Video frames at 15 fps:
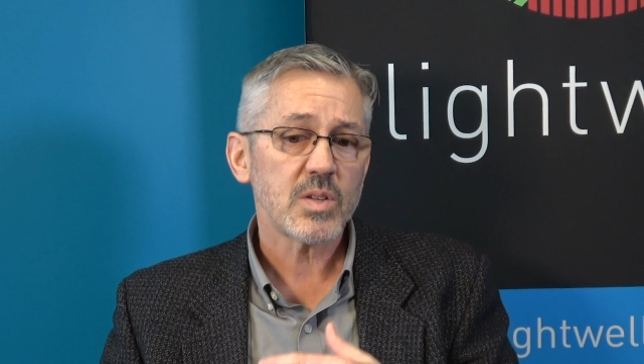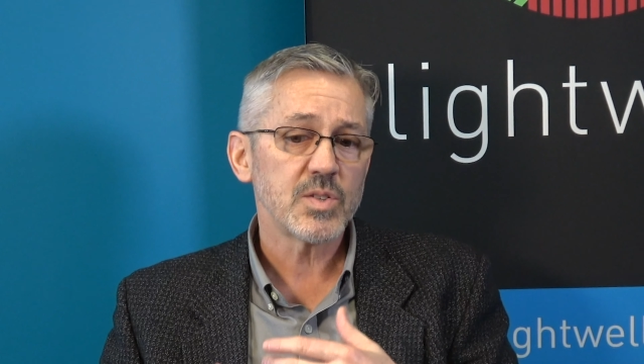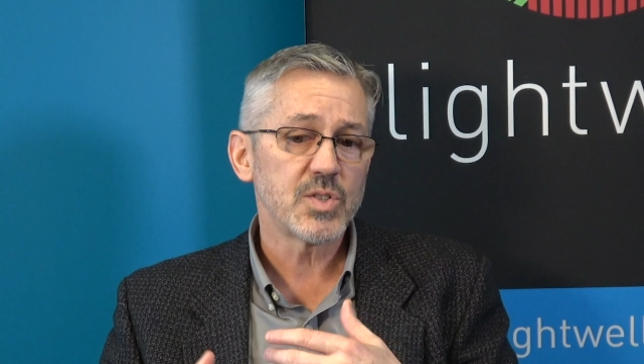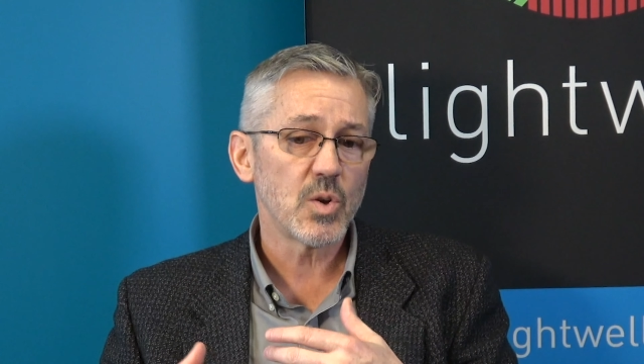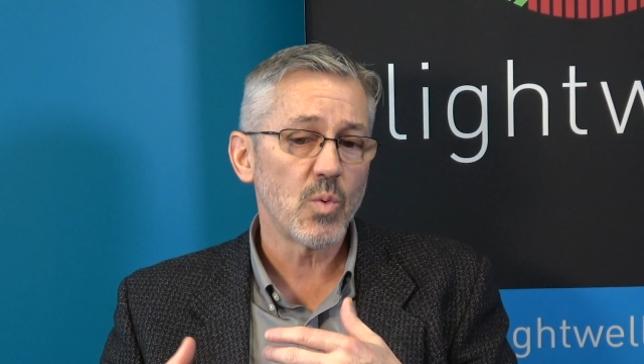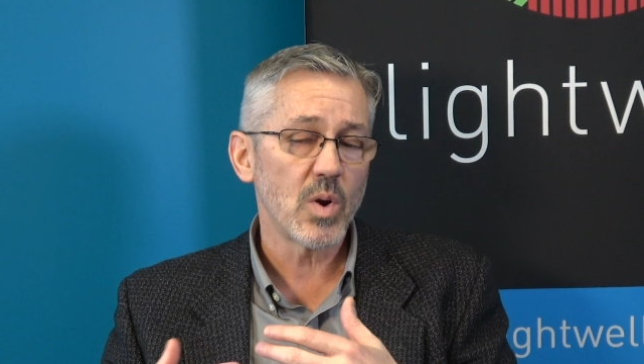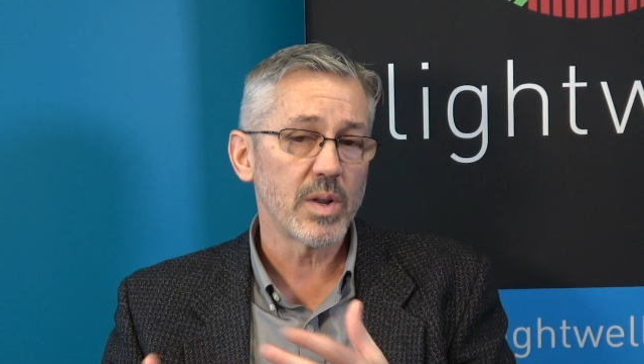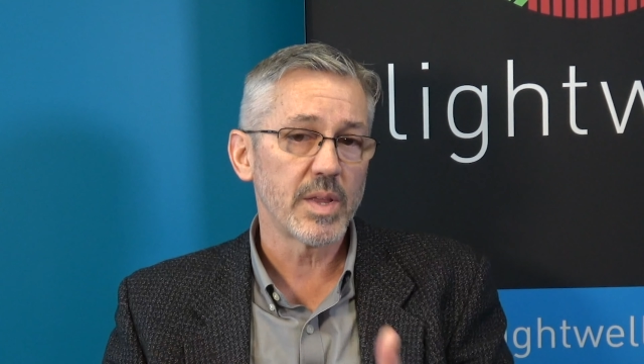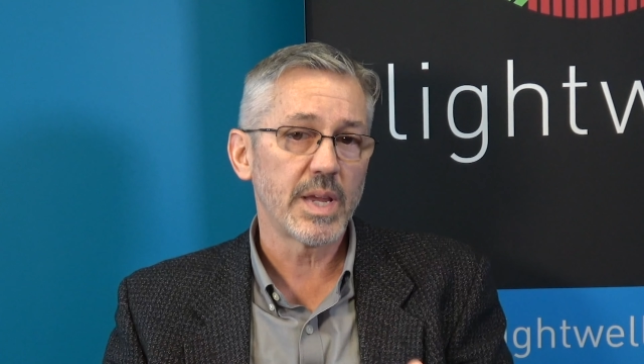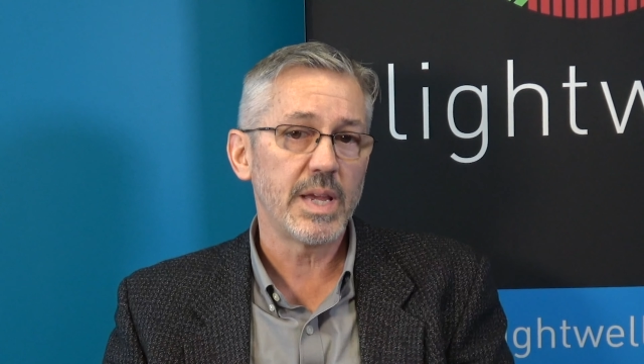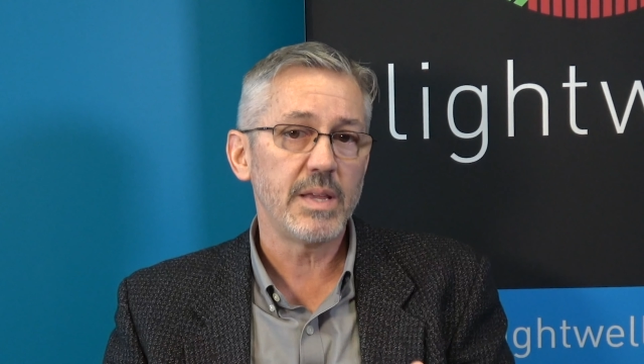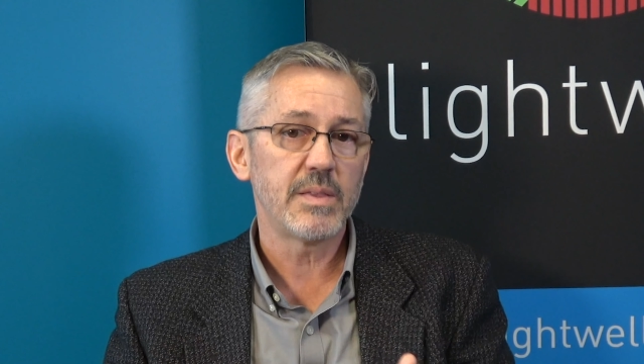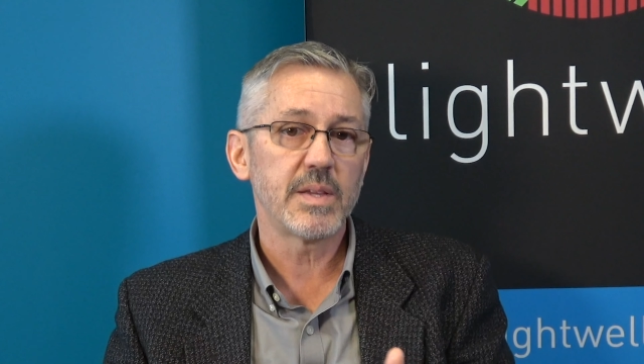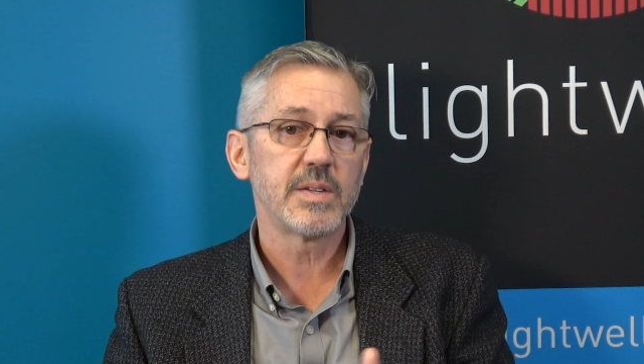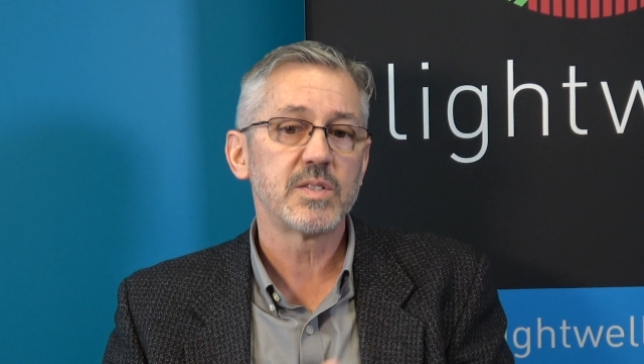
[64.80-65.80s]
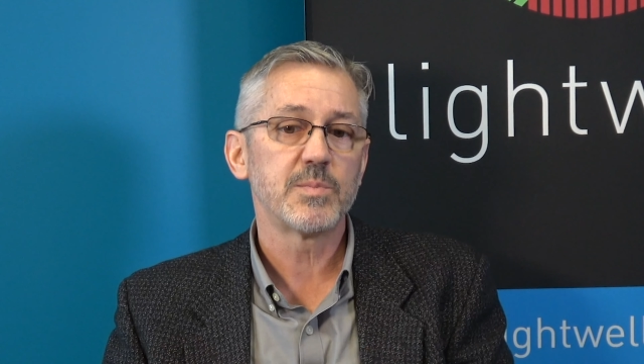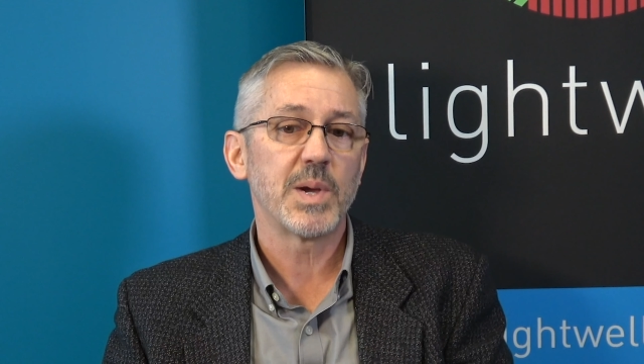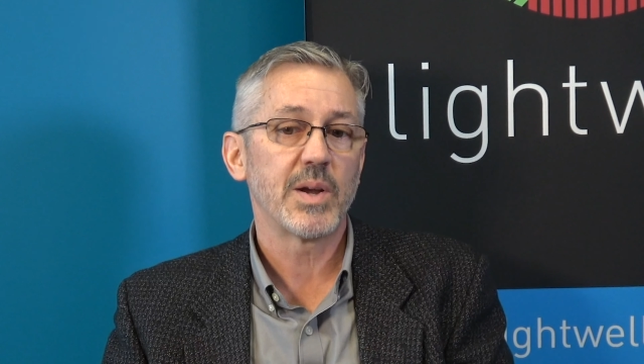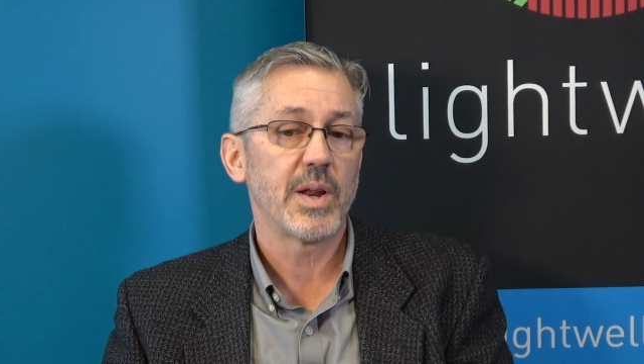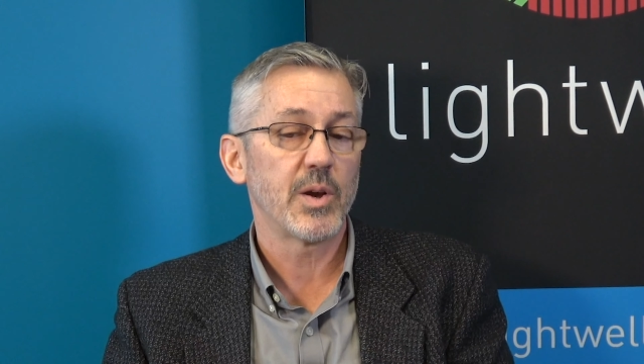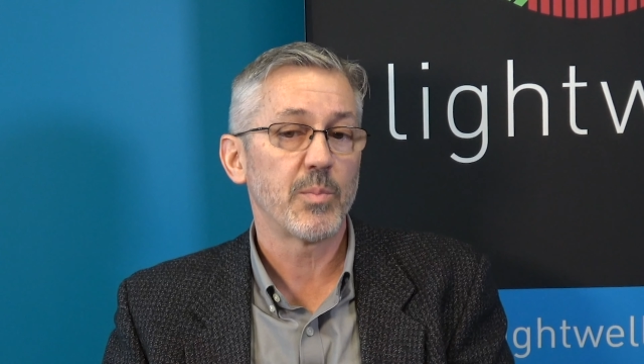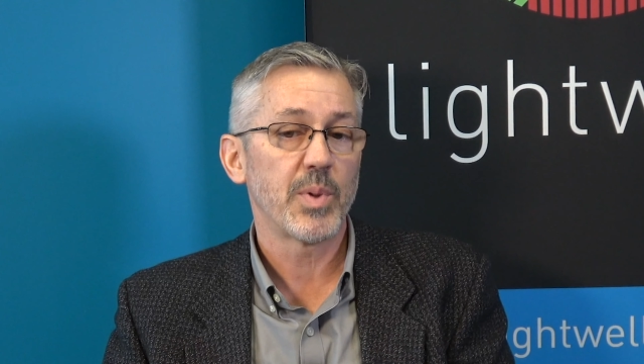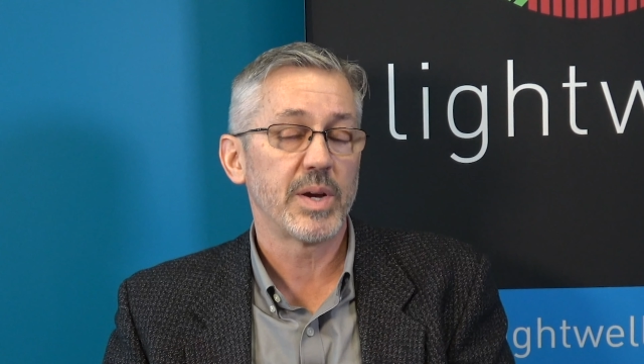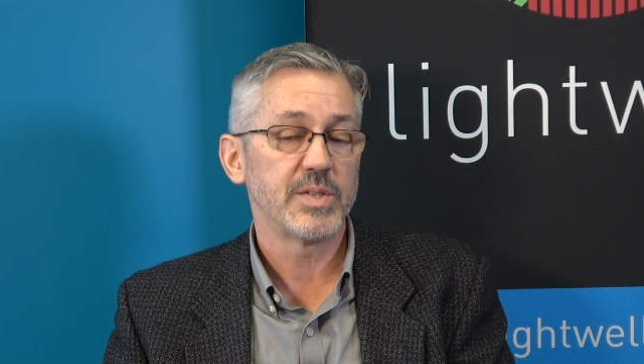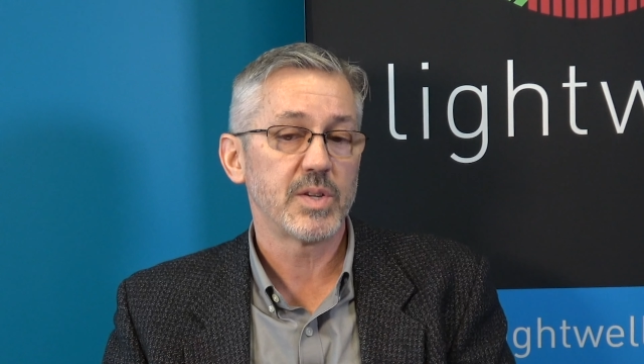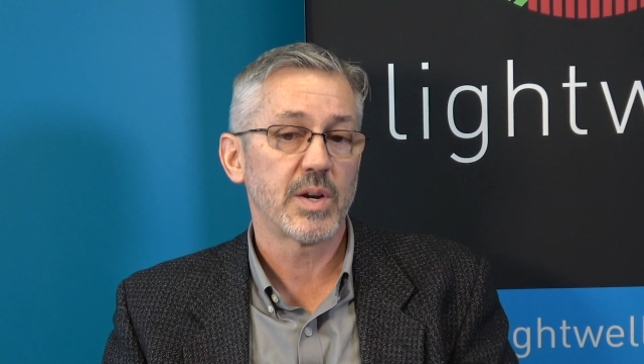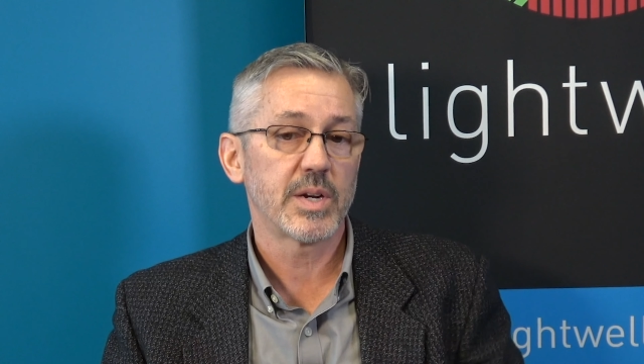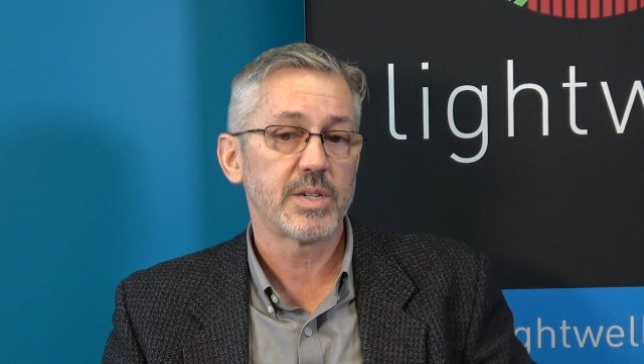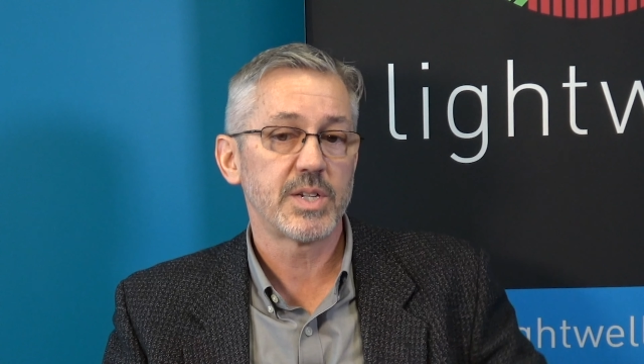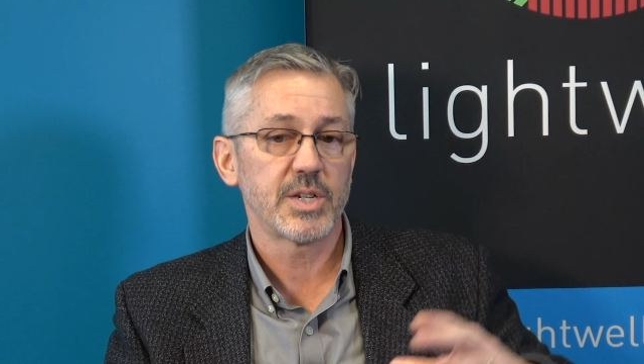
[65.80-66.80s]
So one of the key things about enterprise
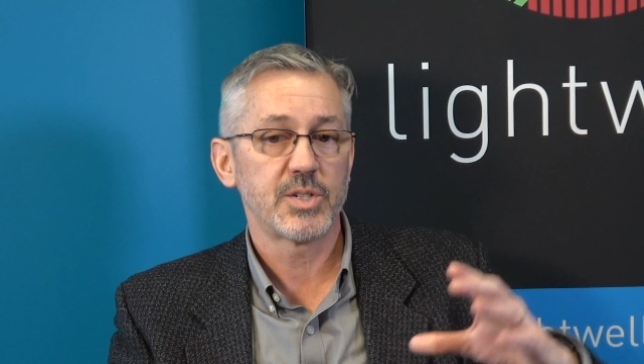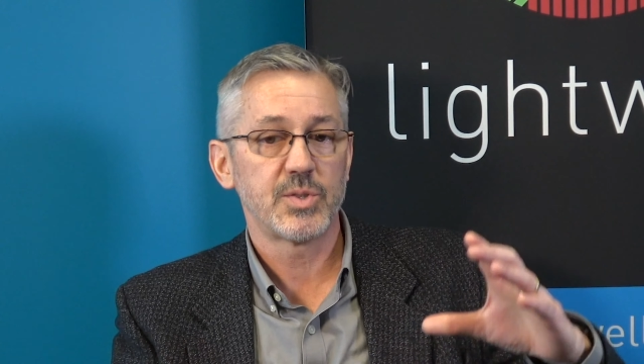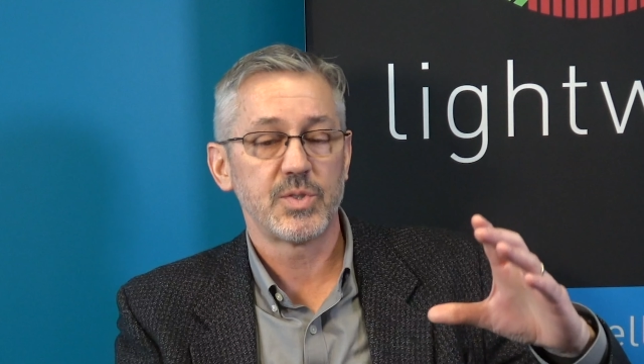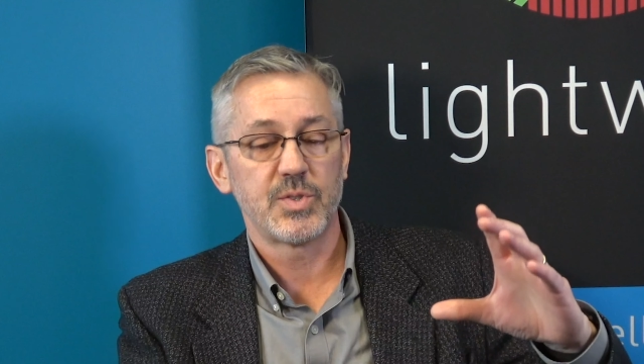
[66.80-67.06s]
architecture